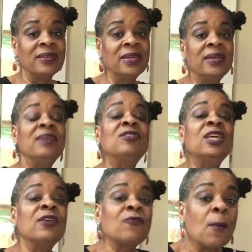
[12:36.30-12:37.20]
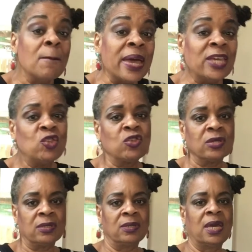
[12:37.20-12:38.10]
is the
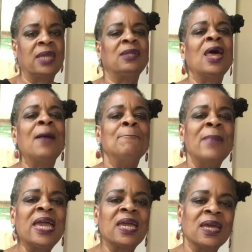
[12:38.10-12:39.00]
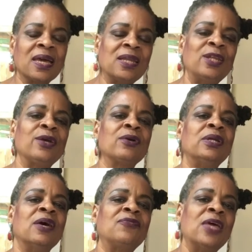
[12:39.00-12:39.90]
information and making it clear
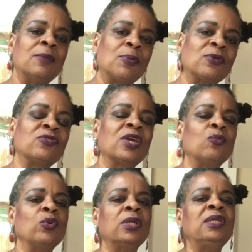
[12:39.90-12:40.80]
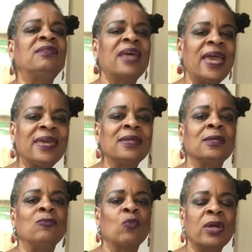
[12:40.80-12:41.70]
enough that a person can really take it
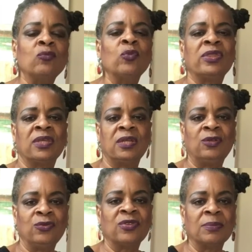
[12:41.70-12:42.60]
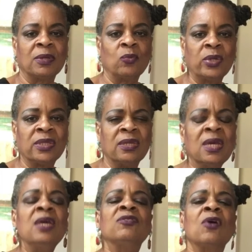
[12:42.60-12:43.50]
and run with it and do something with it.
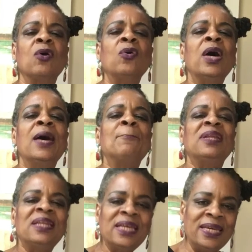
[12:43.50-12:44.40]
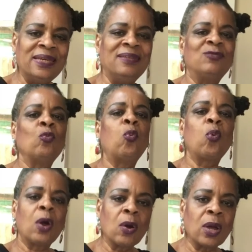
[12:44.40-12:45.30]
So please
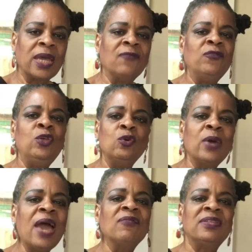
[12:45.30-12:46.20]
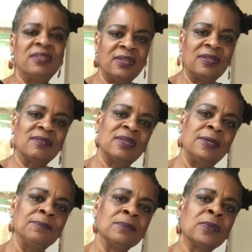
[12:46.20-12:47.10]
work. If you have a
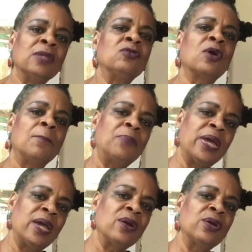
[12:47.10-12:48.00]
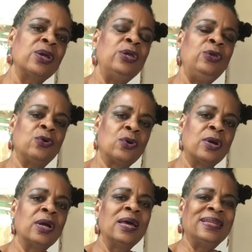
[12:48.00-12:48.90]
tendency to compare
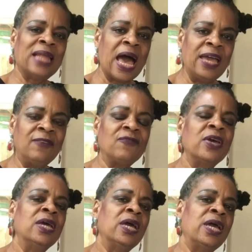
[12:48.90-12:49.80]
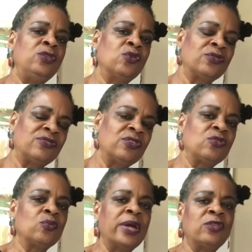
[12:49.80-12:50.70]
your life and your
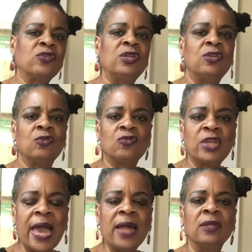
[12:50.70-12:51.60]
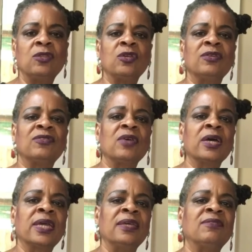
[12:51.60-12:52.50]
situation and your challenges
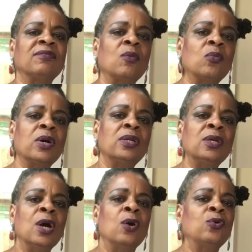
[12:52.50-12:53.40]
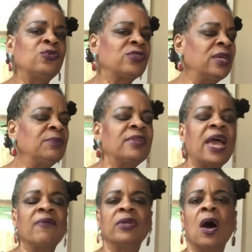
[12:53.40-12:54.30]
against someone who seems to
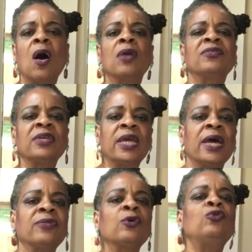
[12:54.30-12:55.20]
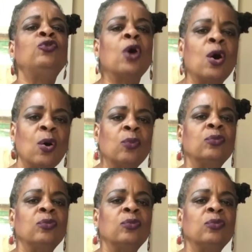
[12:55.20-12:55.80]
have it all together, don't